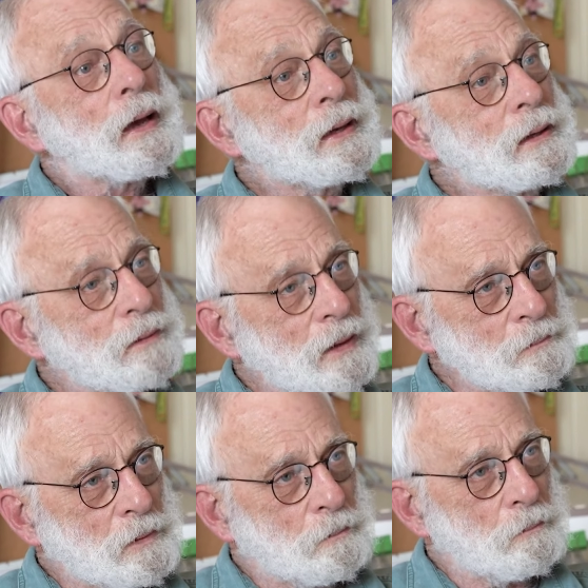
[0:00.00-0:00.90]
can
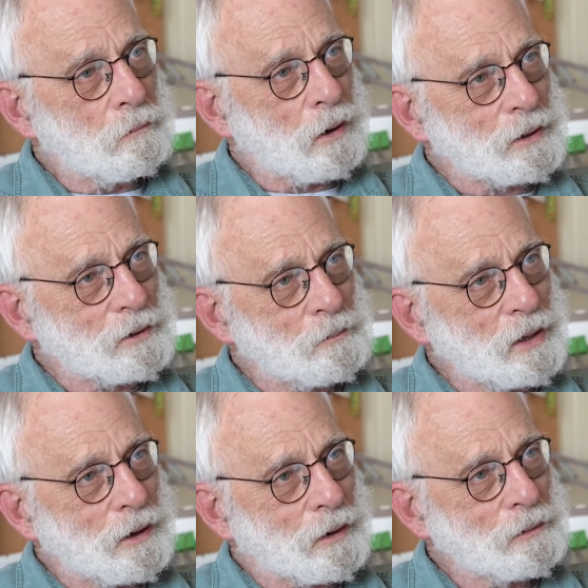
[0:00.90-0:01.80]
claim the part of the
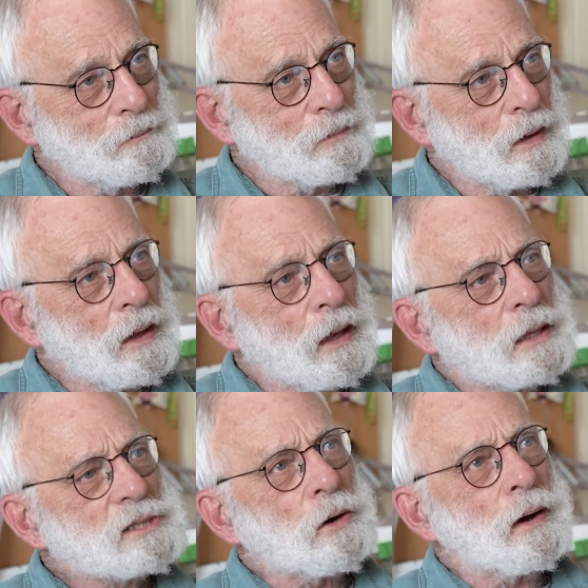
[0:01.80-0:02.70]
bear.
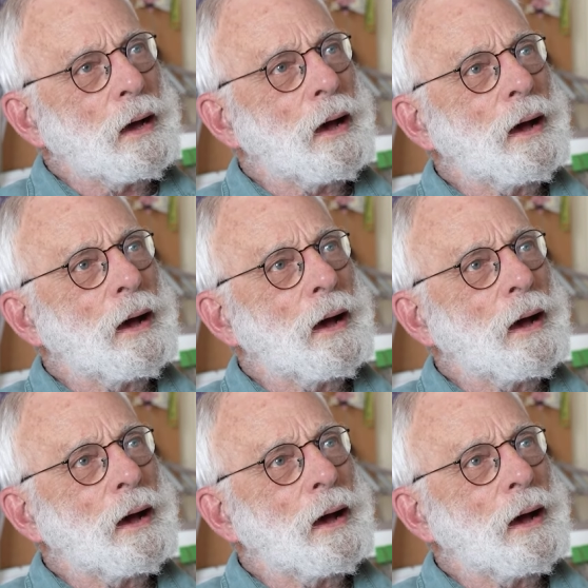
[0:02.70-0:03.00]
So